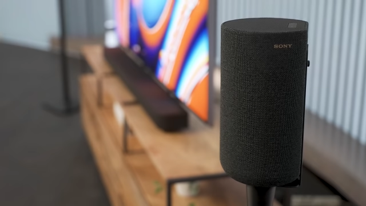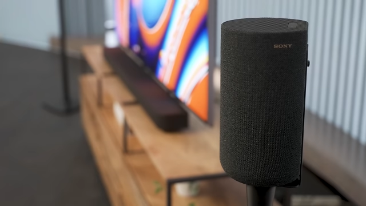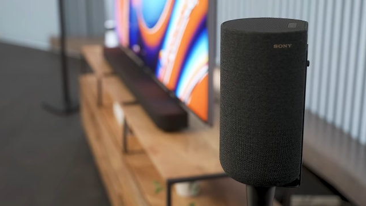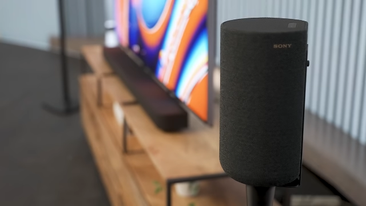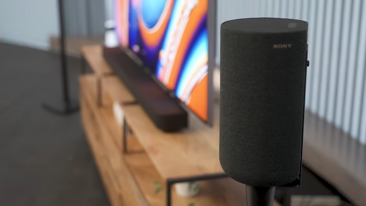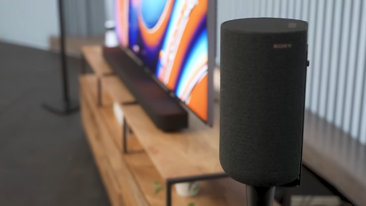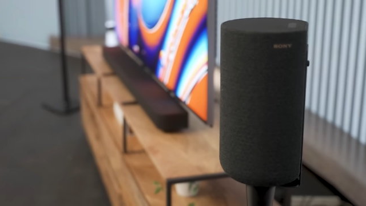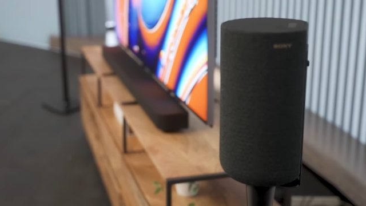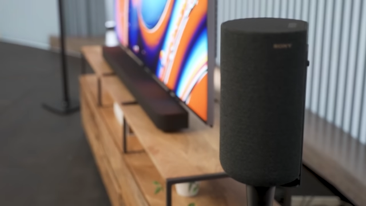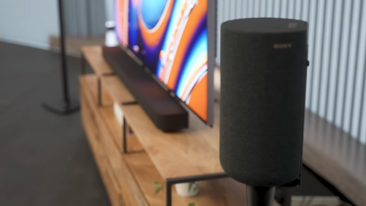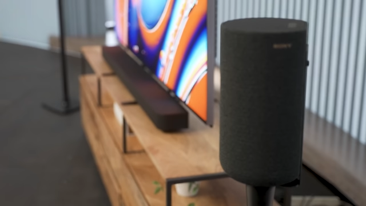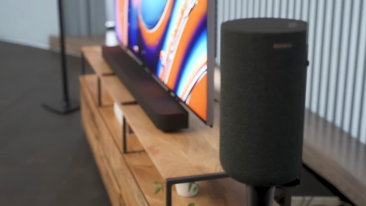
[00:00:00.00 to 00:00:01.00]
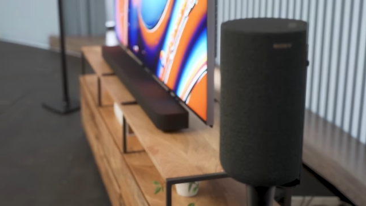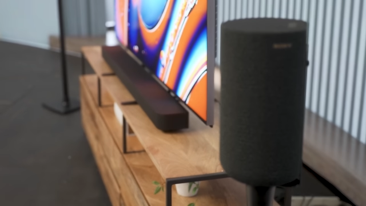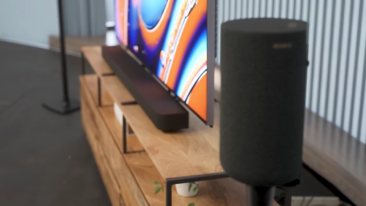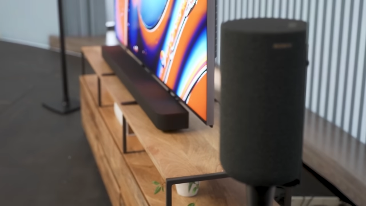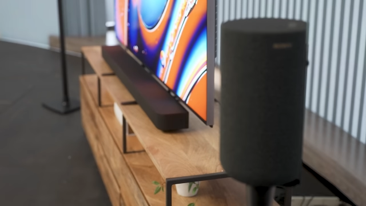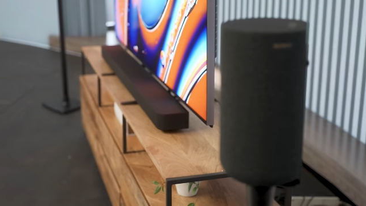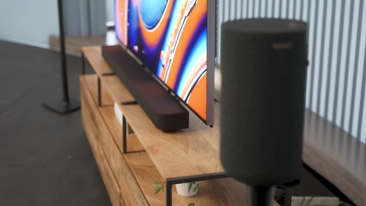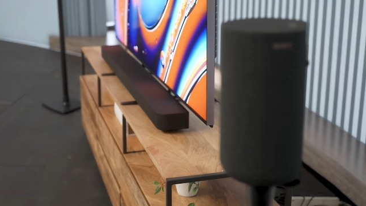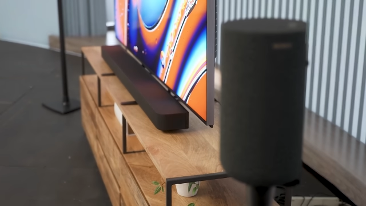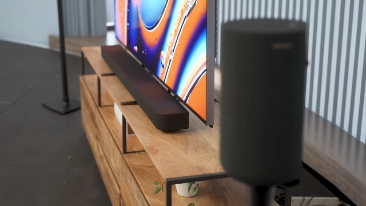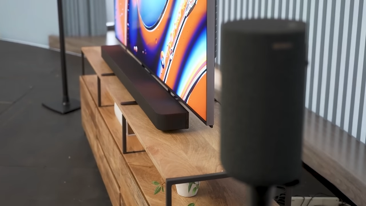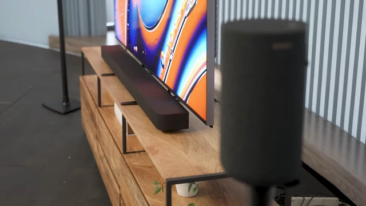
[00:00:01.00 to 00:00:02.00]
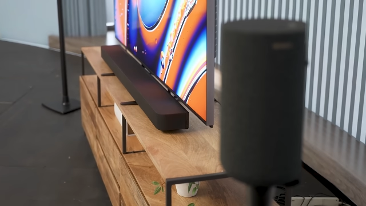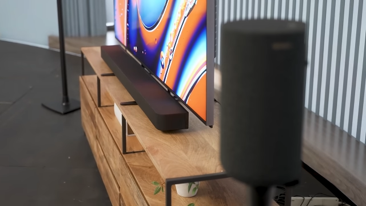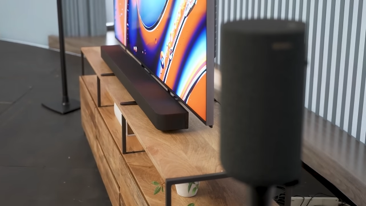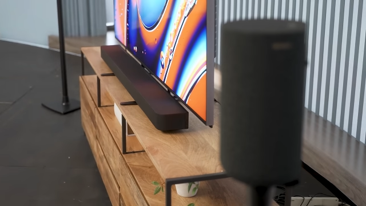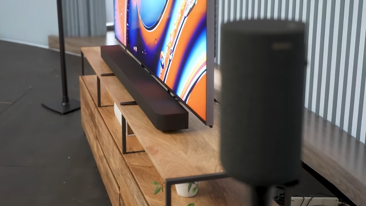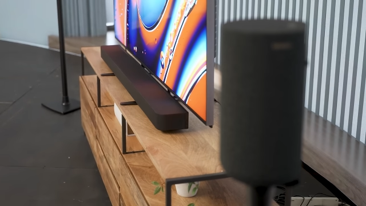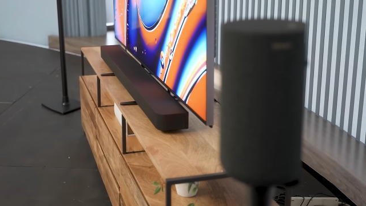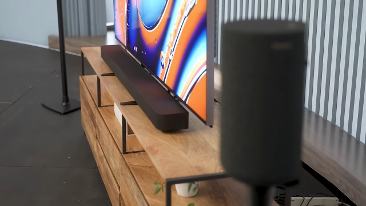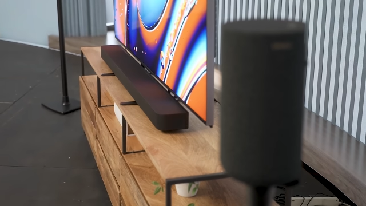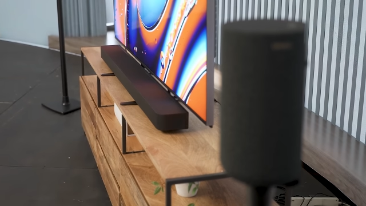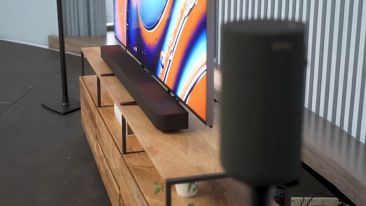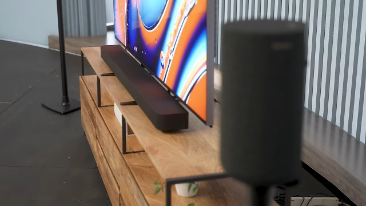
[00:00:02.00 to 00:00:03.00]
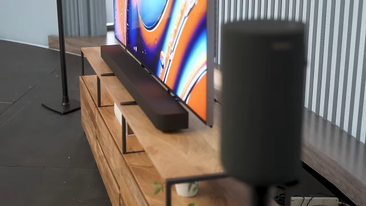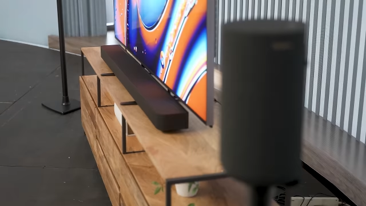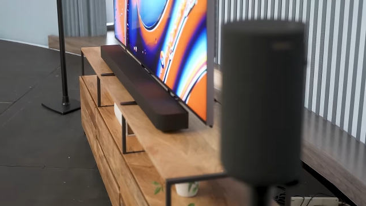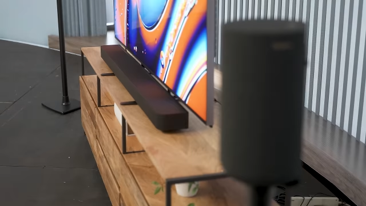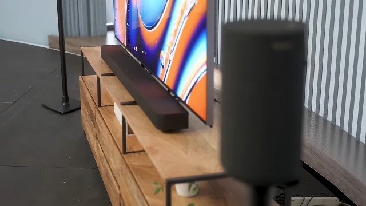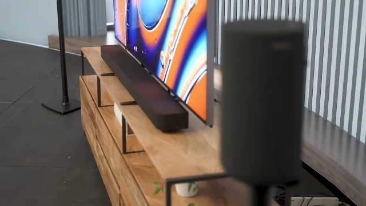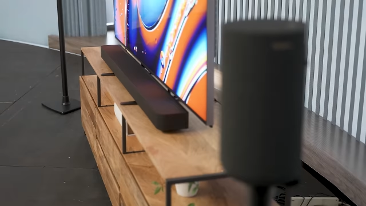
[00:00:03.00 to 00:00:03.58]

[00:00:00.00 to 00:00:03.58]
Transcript: (no speaker visible)